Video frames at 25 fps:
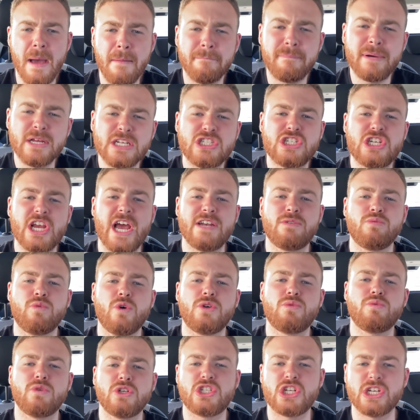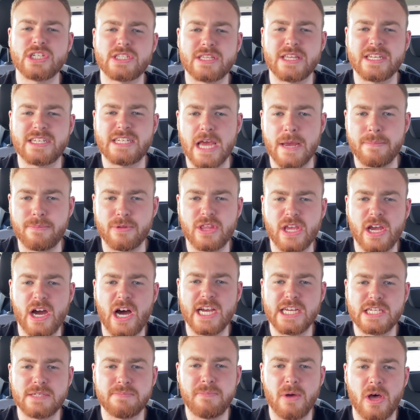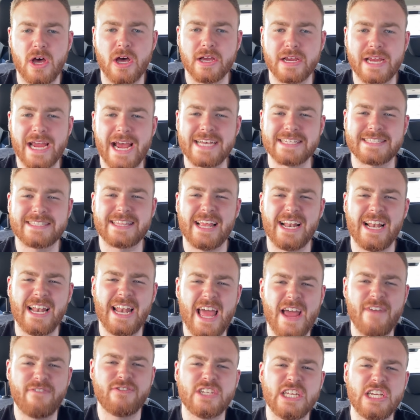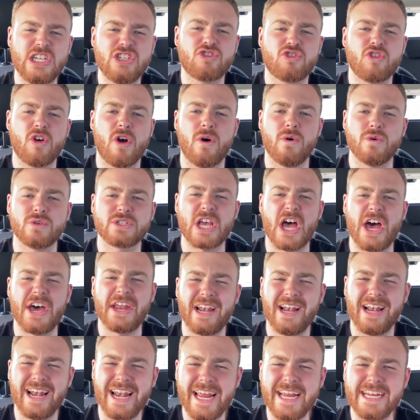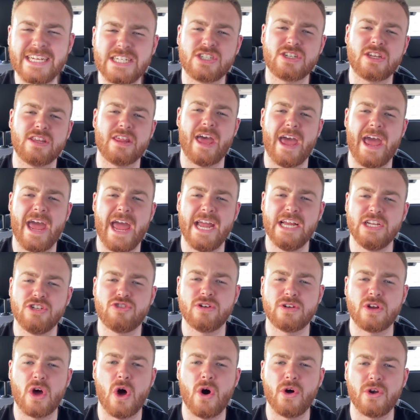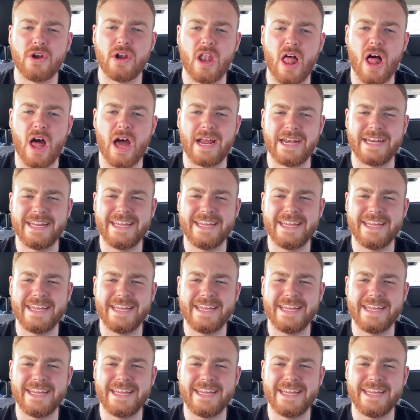But Jedward were just the tip of the iceberg as the lefty trolls unleashed their hatred online